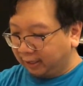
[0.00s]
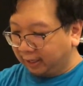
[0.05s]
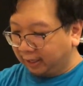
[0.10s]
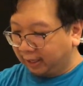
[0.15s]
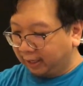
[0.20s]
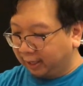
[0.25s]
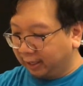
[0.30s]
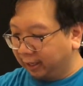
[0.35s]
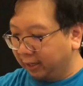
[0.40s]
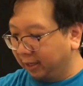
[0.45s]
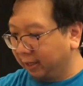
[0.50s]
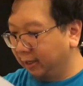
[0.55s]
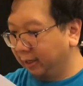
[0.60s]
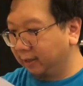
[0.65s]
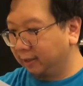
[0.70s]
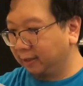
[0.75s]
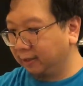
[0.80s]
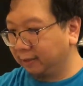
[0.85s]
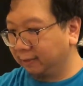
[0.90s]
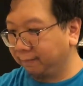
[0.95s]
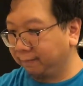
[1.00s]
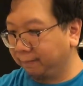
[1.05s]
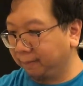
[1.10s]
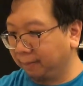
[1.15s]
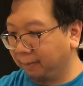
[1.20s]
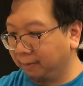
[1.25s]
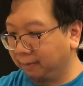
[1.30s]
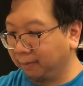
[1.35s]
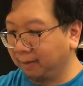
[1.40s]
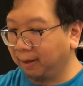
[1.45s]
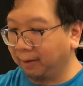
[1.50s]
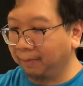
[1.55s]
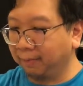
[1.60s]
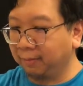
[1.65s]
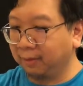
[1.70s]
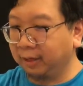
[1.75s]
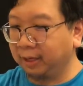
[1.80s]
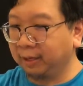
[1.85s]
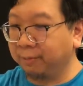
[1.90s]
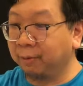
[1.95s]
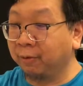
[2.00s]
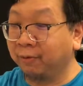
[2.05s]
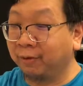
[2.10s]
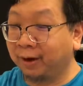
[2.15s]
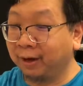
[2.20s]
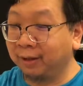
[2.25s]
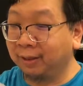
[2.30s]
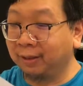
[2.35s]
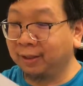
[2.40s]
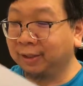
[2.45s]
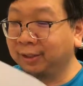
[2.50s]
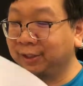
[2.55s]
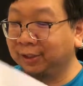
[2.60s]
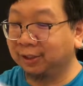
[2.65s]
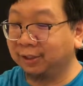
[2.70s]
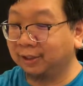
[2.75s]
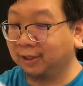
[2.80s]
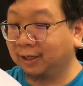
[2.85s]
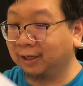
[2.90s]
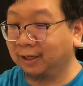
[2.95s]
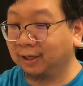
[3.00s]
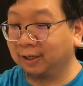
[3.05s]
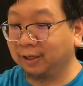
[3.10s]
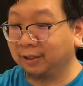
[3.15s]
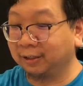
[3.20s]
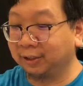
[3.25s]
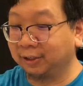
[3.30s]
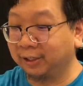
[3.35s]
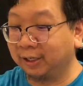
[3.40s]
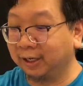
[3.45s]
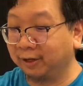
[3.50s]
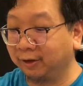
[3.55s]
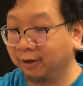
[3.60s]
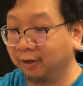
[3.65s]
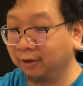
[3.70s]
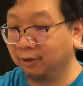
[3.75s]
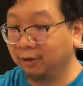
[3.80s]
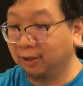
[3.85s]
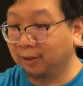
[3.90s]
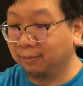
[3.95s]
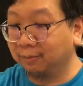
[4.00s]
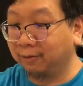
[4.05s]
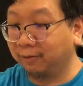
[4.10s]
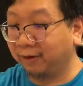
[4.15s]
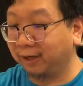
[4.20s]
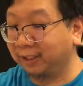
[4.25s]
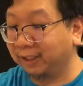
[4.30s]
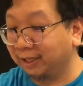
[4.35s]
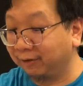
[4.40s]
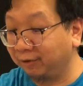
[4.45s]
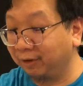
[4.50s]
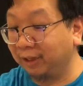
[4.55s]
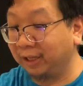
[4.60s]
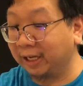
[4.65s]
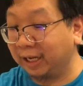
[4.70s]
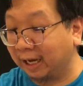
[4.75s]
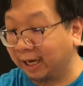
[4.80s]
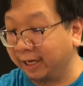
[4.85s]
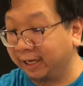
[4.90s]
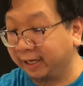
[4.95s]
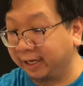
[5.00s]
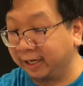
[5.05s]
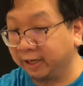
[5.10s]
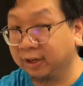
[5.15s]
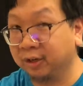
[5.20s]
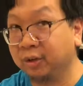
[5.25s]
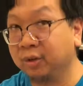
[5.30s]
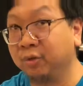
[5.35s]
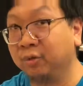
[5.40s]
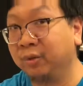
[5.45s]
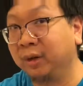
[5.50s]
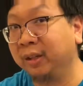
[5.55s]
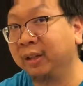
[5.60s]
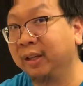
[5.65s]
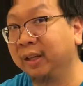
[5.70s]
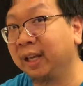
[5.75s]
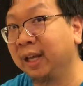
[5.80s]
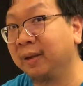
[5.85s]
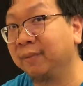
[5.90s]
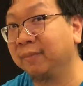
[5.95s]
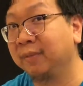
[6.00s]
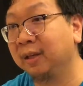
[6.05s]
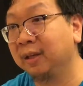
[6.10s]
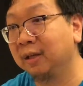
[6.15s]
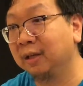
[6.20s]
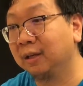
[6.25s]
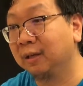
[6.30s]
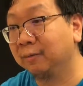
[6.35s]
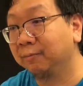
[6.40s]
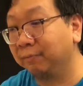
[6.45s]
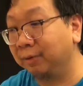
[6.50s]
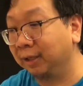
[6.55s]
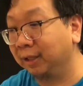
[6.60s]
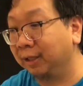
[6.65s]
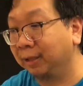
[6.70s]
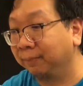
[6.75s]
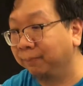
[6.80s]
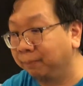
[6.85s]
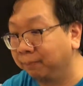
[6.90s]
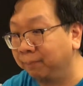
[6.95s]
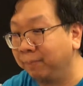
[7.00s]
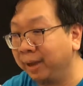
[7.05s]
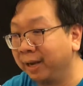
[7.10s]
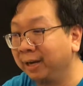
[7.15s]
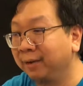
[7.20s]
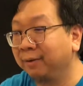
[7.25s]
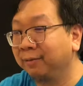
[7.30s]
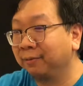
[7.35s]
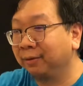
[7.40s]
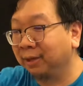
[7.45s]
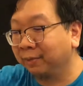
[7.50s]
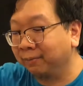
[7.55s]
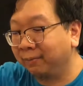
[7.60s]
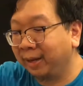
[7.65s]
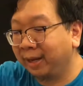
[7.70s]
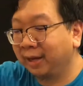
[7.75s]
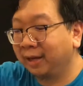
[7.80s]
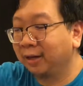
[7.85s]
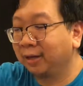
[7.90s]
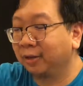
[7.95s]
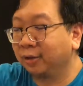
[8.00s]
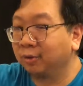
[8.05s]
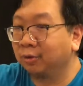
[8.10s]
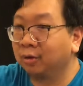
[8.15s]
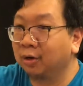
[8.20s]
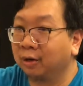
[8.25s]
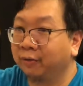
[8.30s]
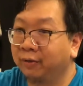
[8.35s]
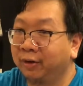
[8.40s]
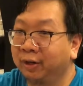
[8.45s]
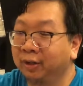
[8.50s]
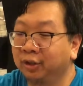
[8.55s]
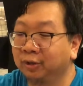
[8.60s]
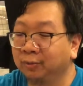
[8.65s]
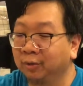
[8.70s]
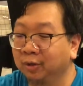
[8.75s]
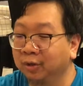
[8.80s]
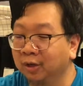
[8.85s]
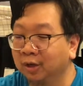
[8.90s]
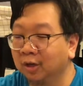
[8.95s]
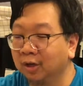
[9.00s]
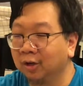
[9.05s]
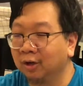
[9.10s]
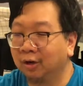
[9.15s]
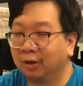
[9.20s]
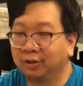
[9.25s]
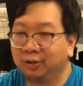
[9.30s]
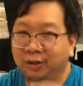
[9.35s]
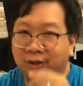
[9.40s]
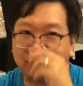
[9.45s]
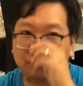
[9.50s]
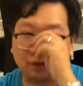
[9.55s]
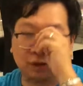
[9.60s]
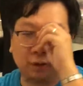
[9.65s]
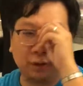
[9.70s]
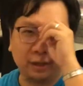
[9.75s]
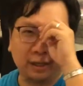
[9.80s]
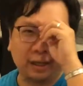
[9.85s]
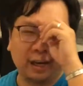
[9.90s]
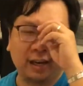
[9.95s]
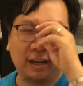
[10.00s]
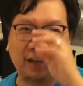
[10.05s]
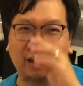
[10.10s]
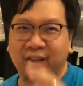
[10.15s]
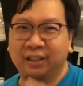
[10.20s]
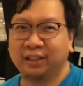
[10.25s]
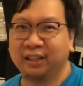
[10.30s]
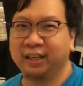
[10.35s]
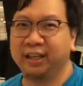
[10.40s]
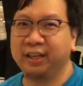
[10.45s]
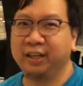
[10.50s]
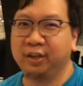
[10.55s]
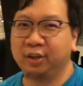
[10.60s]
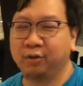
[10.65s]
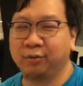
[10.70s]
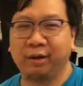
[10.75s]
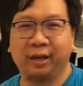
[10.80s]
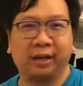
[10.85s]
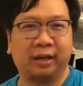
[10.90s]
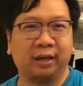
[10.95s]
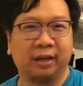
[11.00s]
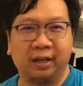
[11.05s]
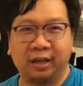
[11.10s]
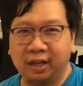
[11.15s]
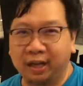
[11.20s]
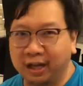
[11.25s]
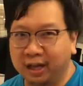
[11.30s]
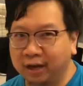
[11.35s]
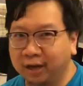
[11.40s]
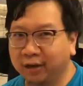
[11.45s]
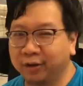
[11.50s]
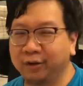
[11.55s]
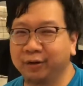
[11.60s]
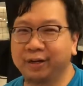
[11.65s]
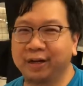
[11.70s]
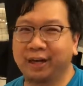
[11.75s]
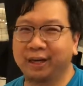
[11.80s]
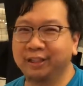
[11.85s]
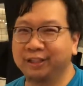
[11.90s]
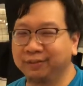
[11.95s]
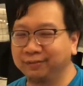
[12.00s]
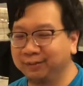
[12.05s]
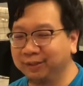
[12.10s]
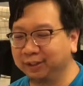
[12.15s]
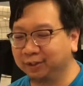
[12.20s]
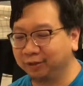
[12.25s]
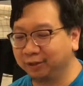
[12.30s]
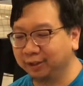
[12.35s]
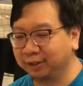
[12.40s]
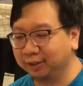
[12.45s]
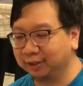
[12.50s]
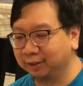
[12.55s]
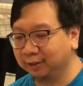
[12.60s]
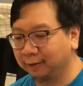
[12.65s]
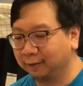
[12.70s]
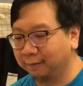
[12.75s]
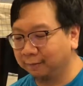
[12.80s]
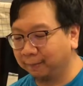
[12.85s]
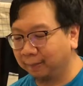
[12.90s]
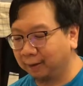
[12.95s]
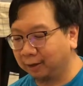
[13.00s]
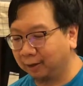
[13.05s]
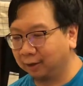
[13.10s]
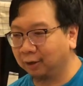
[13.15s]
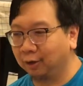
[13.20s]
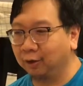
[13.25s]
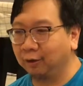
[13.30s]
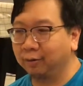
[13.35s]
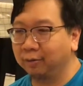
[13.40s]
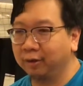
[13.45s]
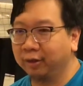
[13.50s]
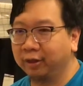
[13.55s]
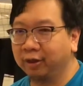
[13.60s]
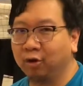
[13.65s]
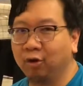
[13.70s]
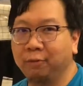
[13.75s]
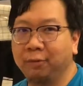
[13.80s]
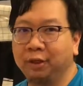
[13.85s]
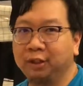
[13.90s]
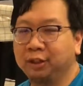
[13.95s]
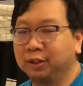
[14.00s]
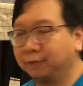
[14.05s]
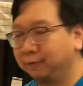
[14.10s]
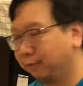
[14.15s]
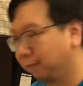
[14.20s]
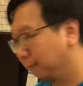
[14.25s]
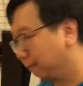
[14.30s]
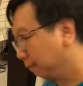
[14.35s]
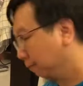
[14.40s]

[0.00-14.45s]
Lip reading: And yeah, this scenario provides everything I need to run the game. But the main Cthulhu Confidential book also gives all the guidelines I need to create other kinds of mysteries, along with a whole bunch of